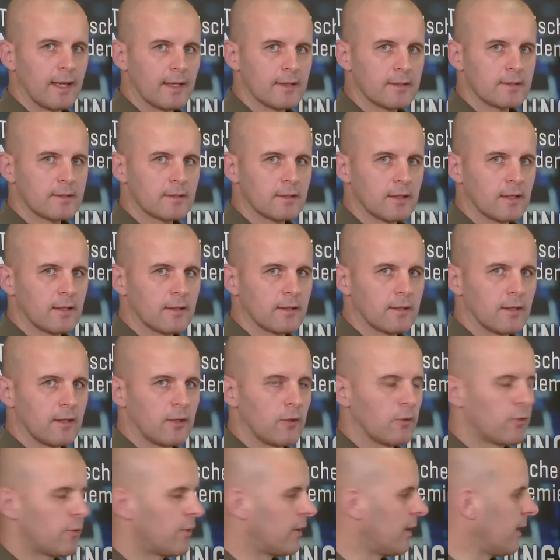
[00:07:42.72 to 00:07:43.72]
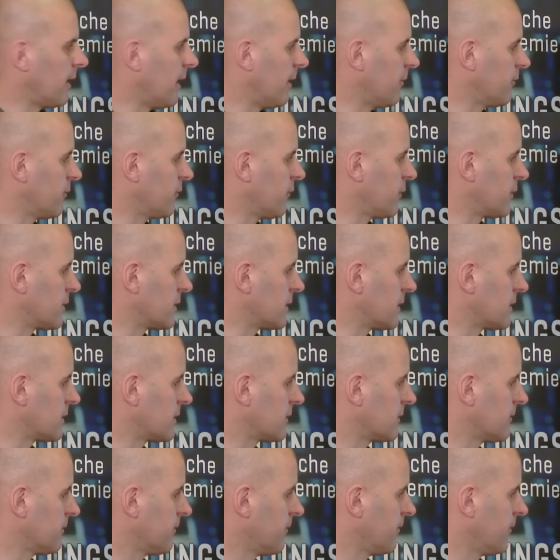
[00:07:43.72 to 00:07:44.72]
against the Ukrainian armed
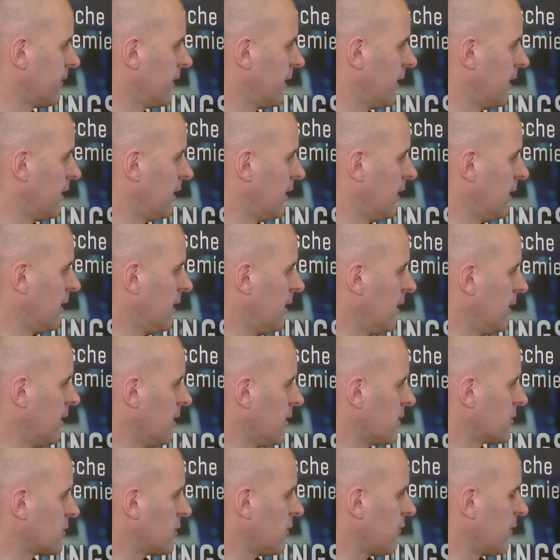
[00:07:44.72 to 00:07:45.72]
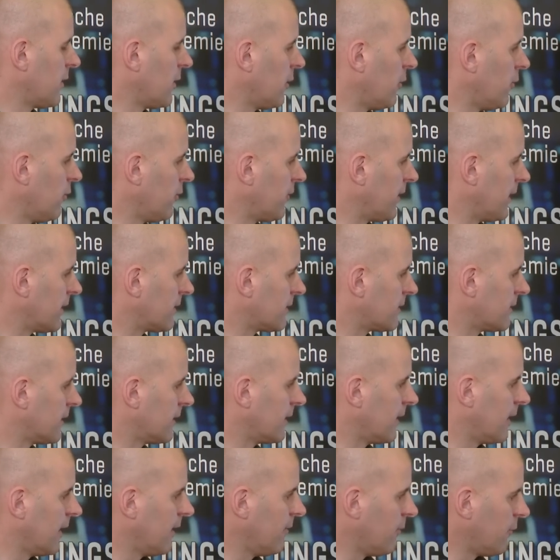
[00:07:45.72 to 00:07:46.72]
forces. So we know that
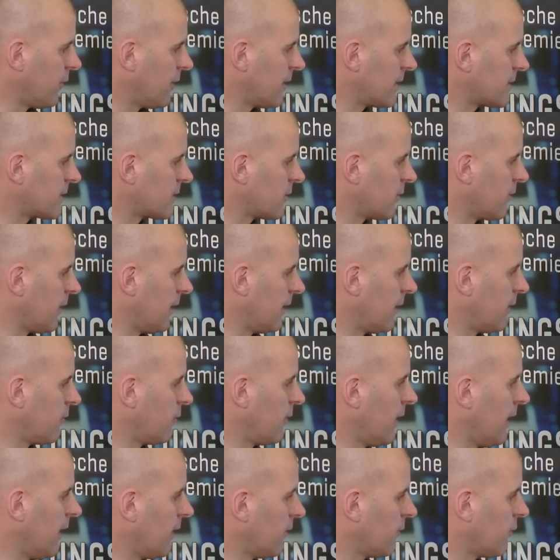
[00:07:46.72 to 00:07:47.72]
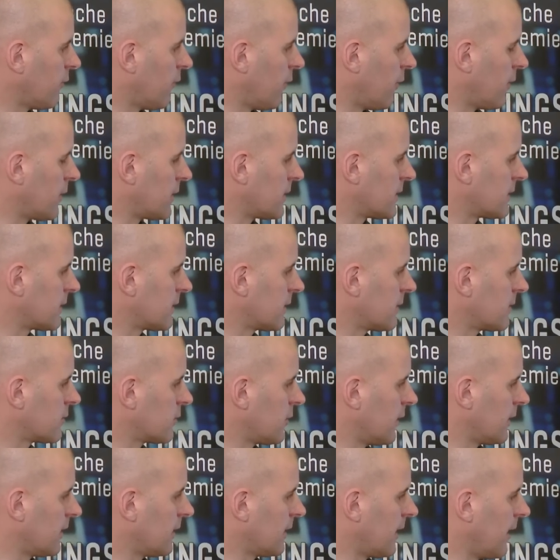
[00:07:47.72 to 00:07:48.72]
the deliveries already reinforced
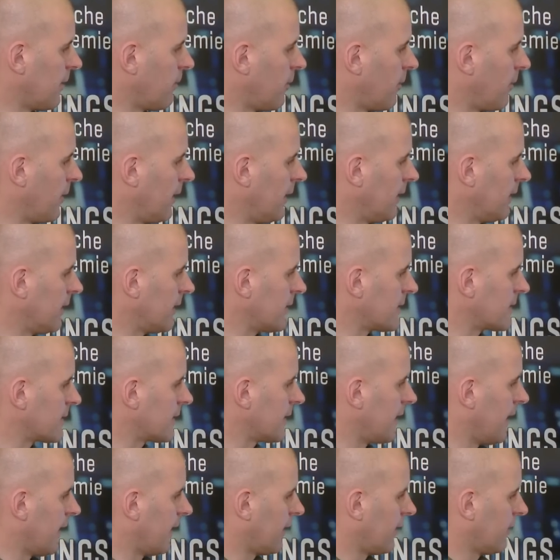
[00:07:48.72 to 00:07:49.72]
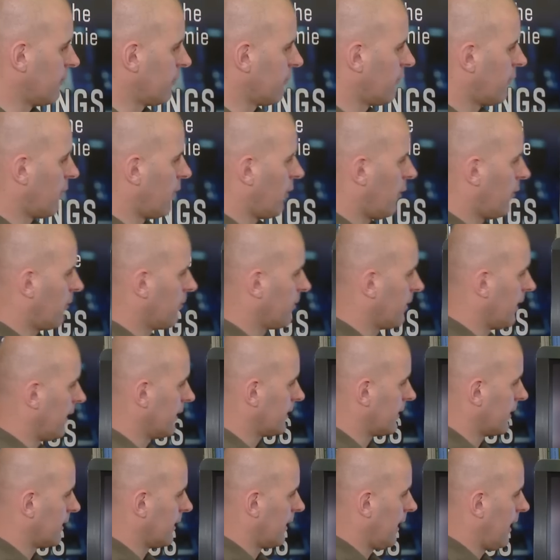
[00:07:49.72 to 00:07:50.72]
certain capabilities like inform
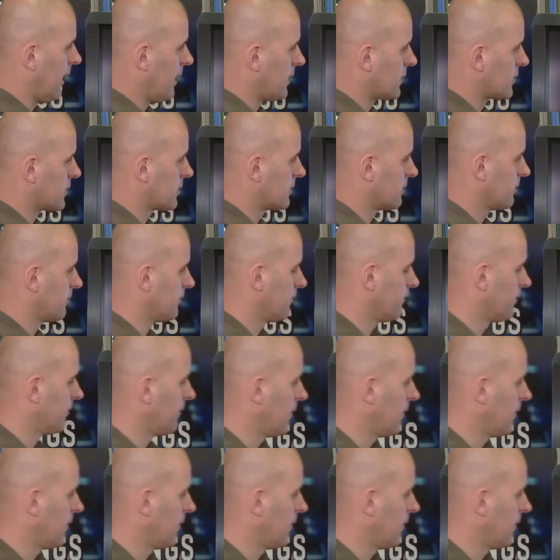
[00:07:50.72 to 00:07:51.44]
and engage.